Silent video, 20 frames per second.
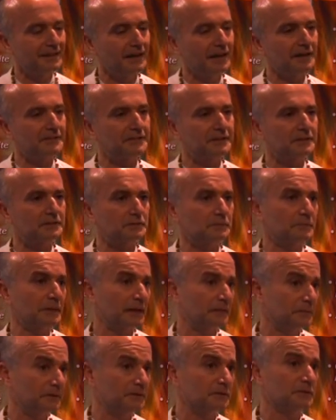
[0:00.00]
I think
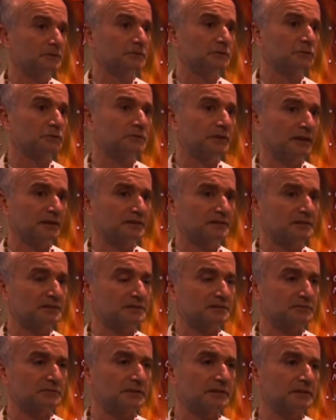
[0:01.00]
maybe the new
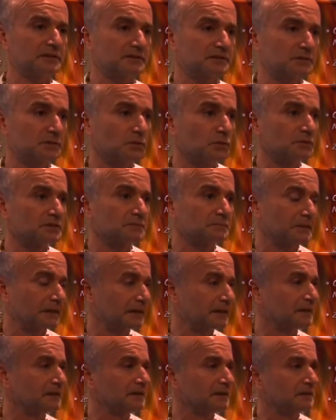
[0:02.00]
dentistry schools
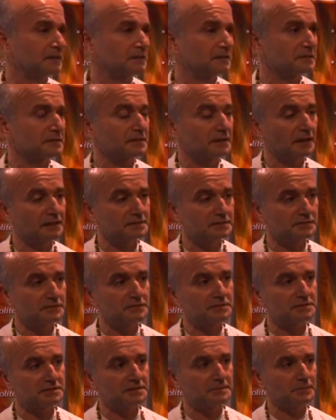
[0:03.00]
may hear the
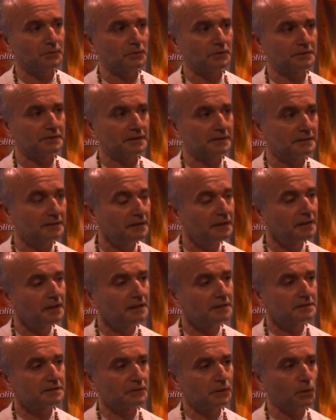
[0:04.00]
controversy more than
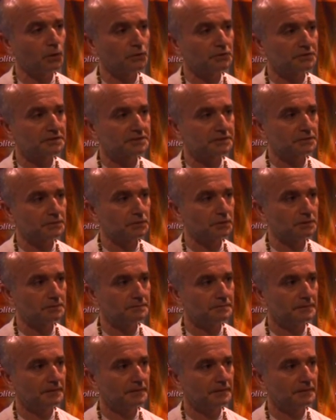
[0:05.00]
the older school,